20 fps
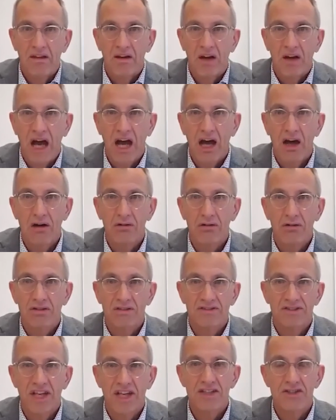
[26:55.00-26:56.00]
how
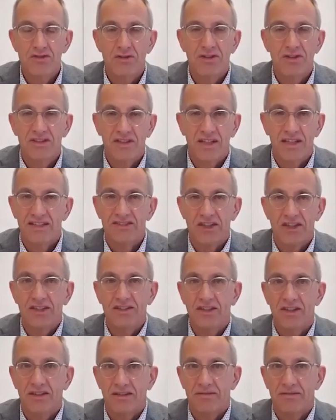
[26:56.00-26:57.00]
dangerous is
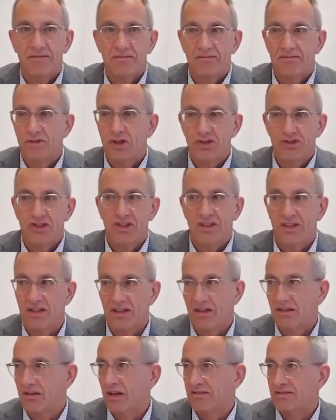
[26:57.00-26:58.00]
it touching
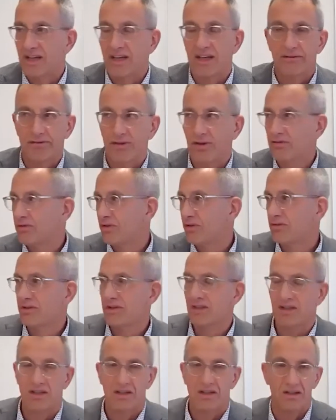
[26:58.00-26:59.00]
a, a telephone
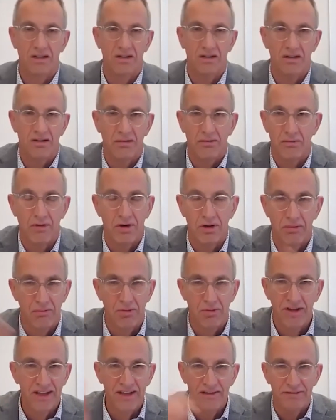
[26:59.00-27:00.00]
or a, a
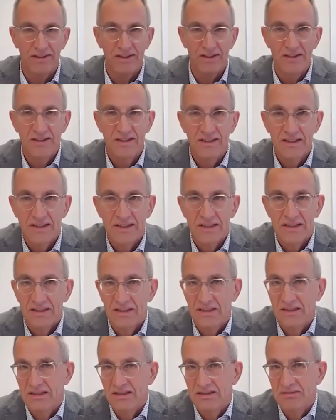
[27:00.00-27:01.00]
whatever
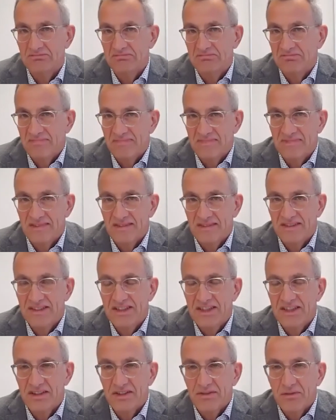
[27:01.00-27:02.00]
um, the,
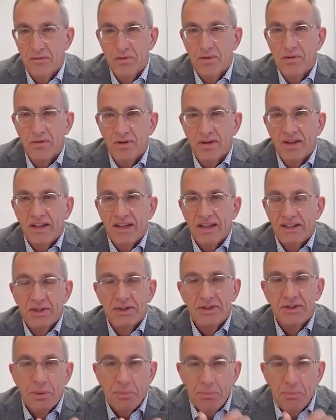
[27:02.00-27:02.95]
the, the,